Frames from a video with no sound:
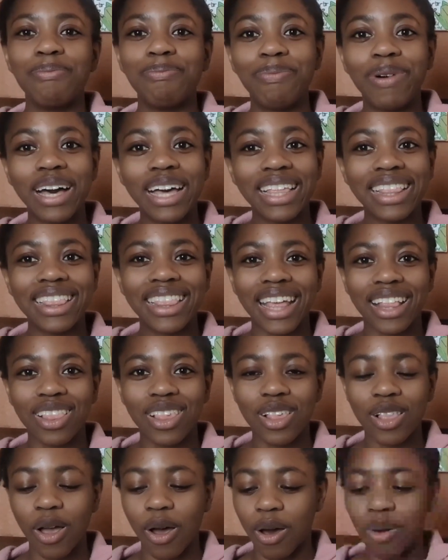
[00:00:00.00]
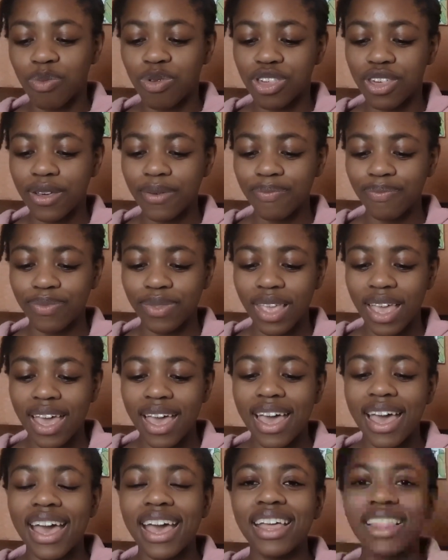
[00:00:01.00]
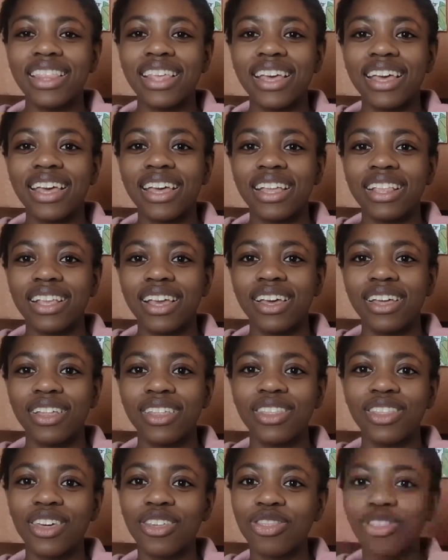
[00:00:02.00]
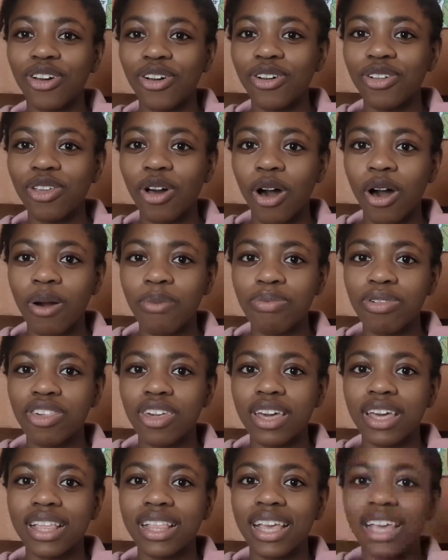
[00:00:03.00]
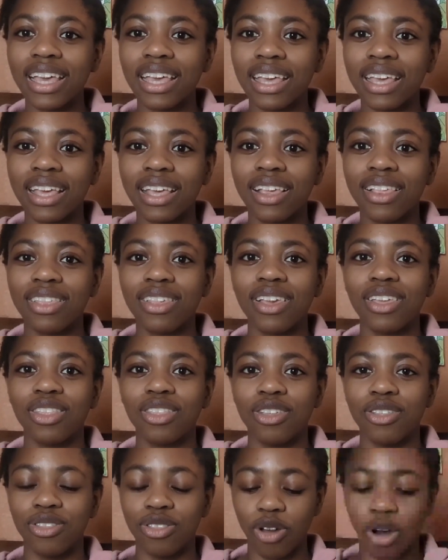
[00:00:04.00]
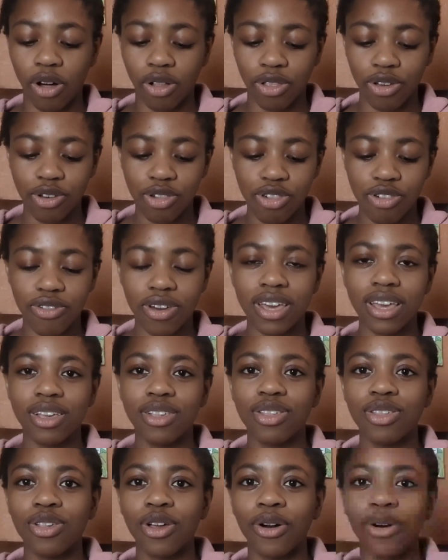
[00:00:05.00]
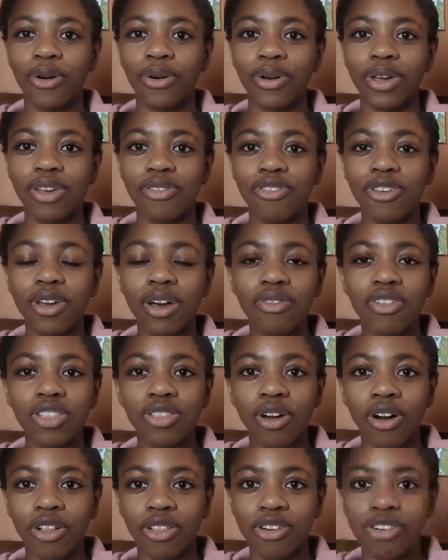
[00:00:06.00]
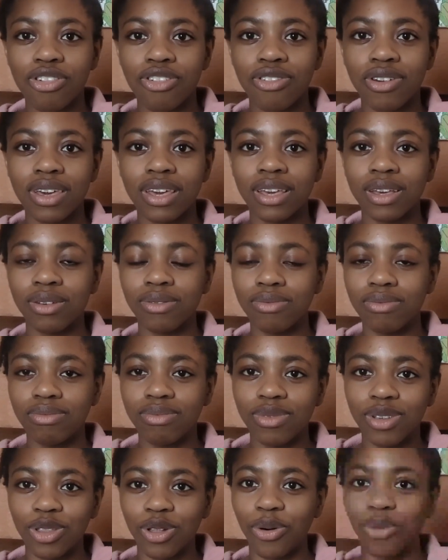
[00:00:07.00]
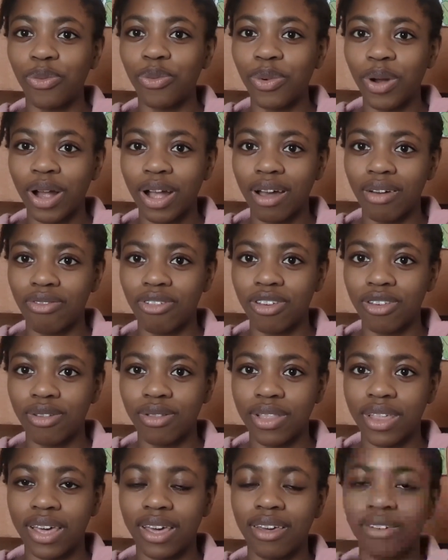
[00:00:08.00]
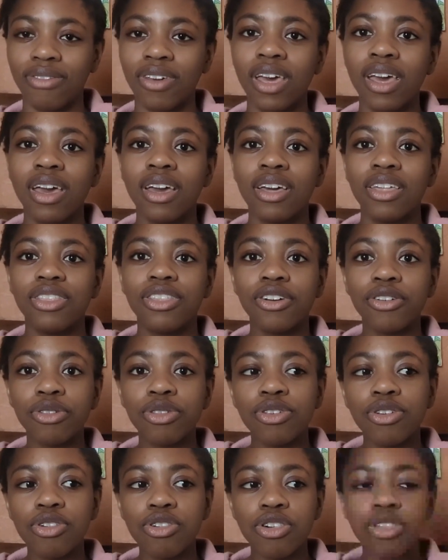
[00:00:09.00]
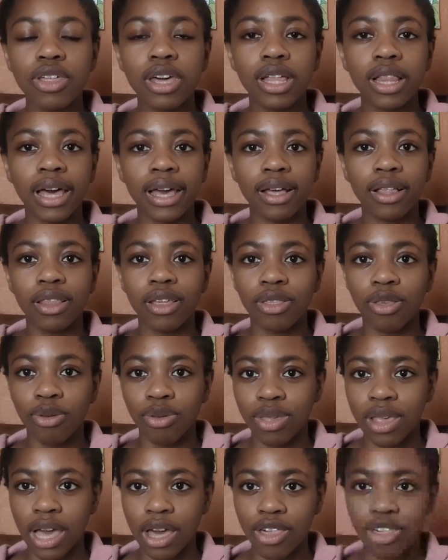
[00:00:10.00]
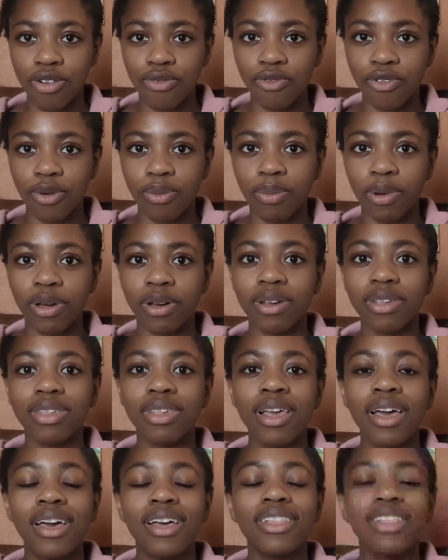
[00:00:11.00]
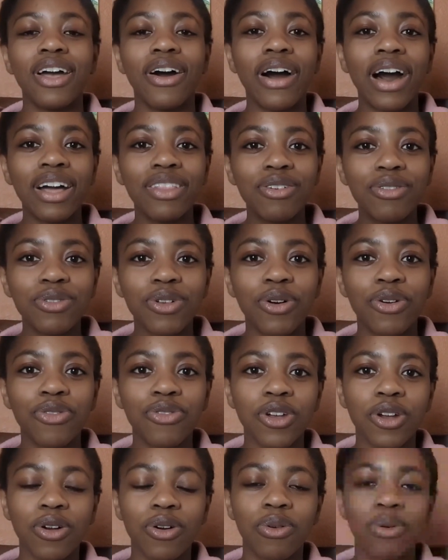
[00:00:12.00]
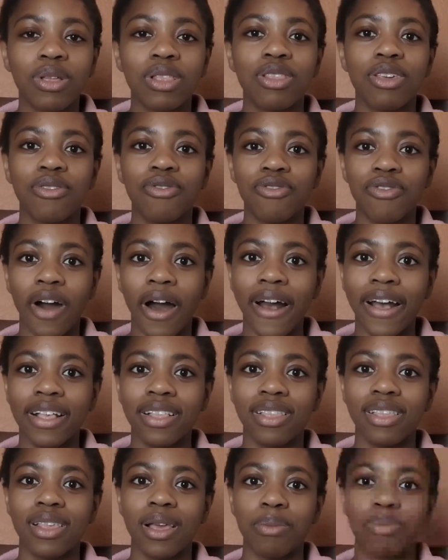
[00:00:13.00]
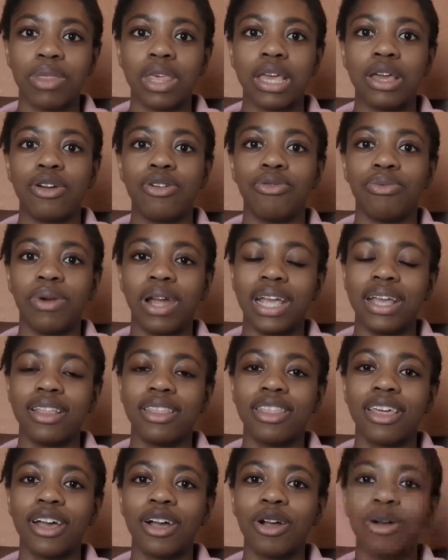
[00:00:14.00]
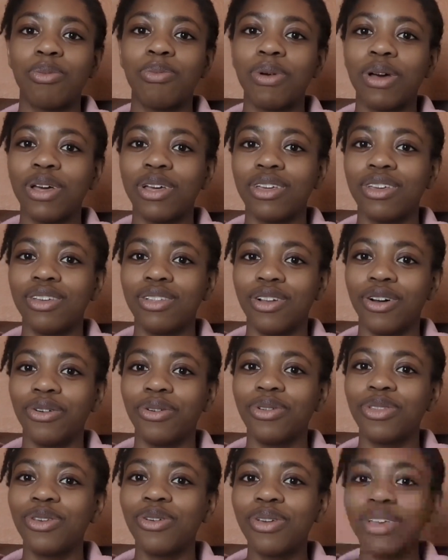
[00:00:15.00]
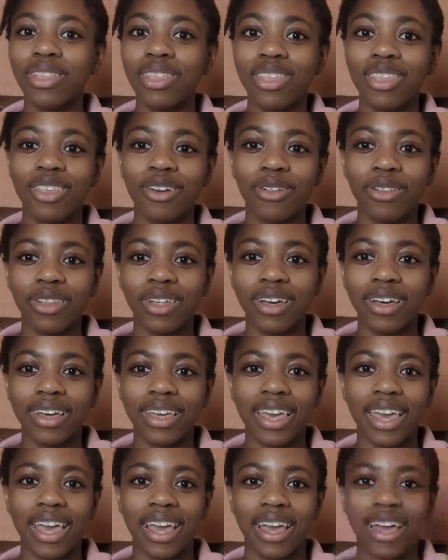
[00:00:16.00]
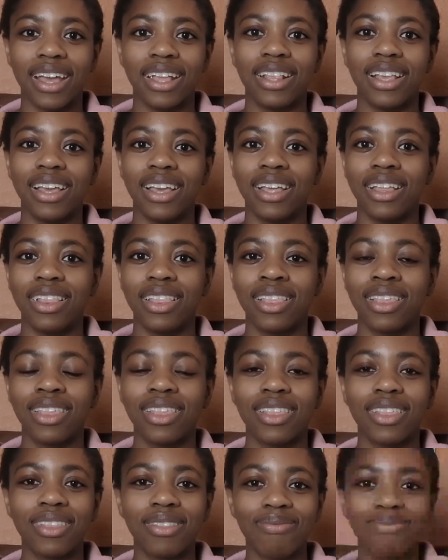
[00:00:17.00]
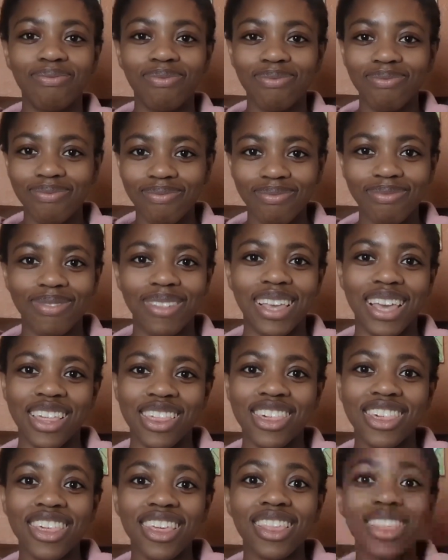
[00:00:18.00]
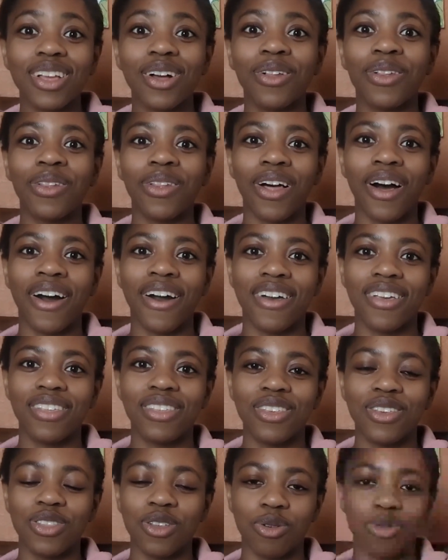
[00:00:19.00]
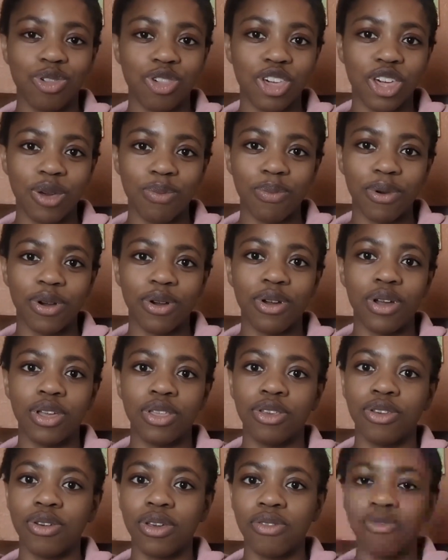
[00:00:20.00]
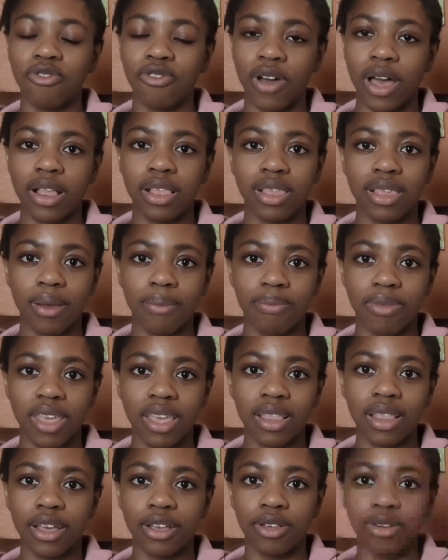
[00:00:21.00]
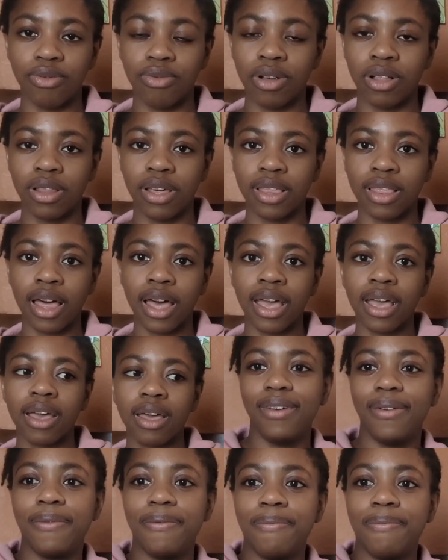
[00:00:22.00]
But that's an option. And then the third option is the Dollar Tree. So if you have a Dollar Tree, wherever you live, there's usually like a little section for books. Now, I don't know if you're going to find something great there, but you can still look and it's just a lot, cheaper, and you can find something that you really like.